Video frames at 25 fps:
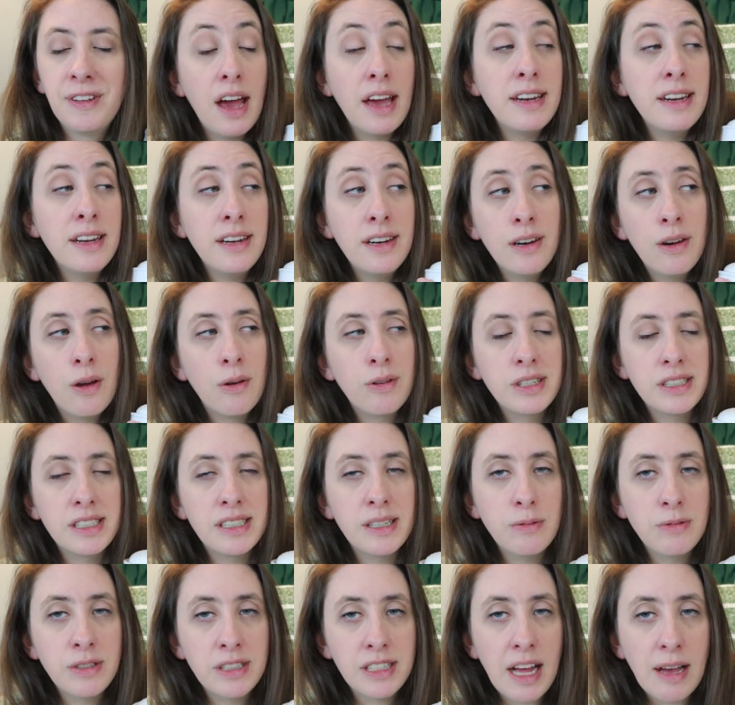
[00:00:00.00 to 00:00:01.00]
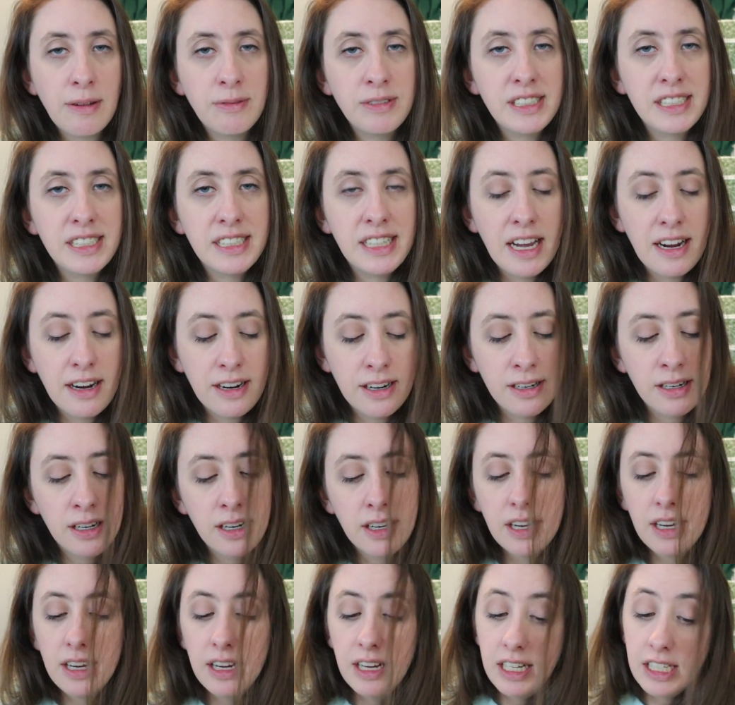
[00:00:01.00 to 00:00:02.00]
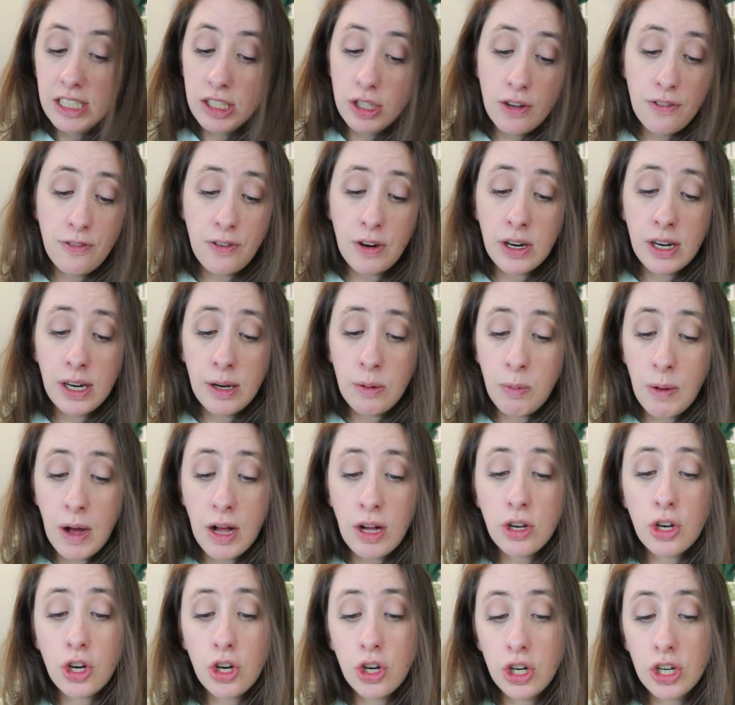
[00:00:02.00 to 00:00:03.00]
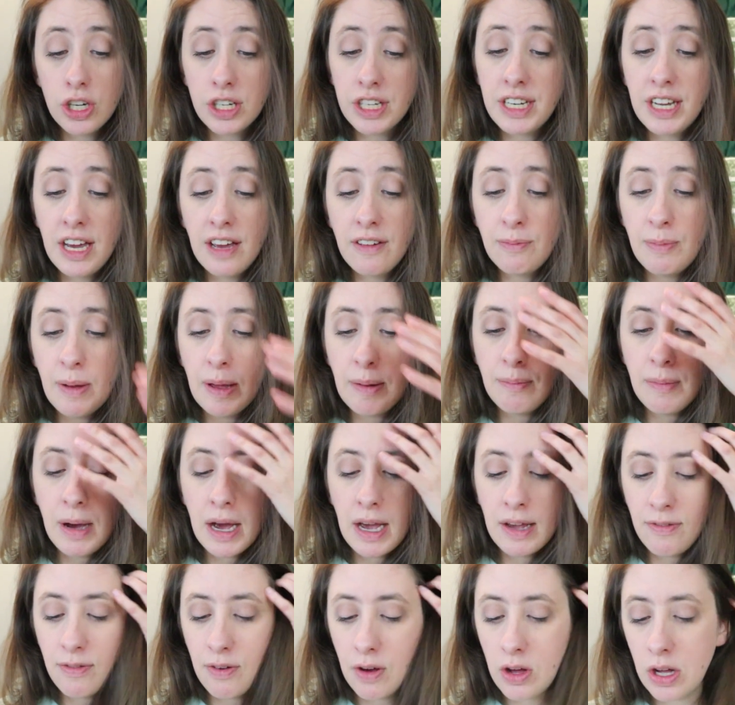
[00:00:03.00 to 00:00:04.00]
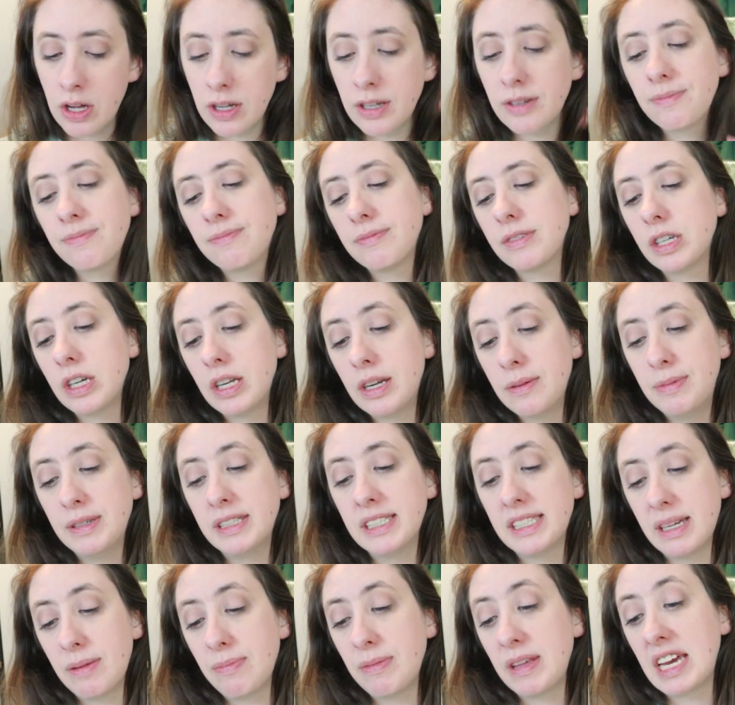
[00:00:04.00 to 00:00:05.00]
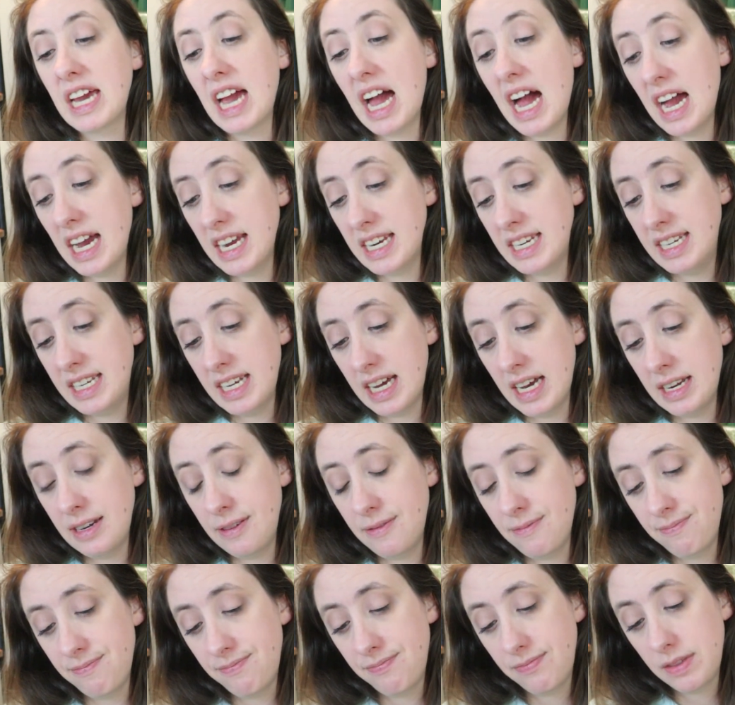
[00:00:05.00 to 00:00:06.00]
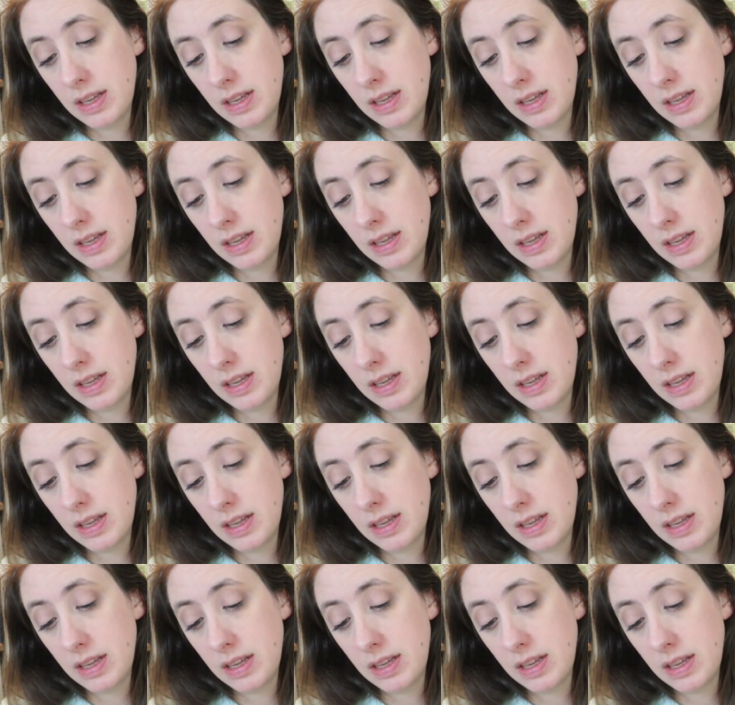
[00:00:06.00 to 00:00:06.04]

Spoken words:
I didn't notice it while I was there, so it very well could have been my fault. Could have been something I'd done.